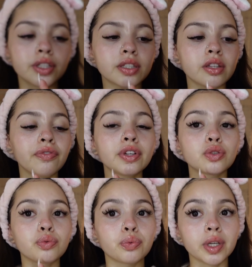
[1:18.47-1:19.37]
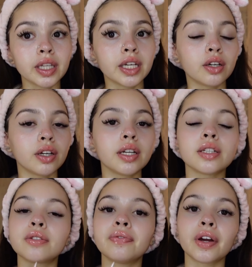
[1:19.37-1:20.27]
This stuff is really good and
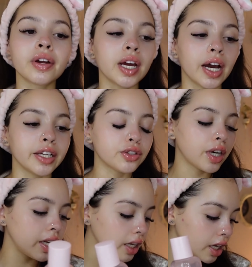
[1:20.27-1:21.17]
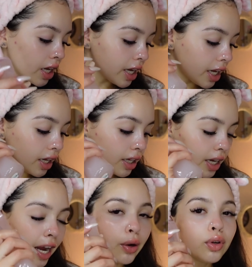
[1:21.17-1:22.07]
it's very hydrating, and
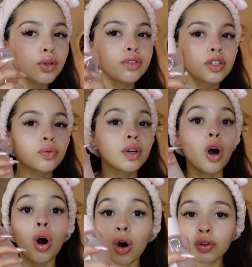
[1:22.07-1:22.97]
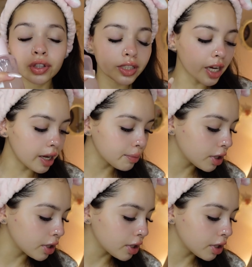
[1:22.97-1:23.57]
I don't use this one all the time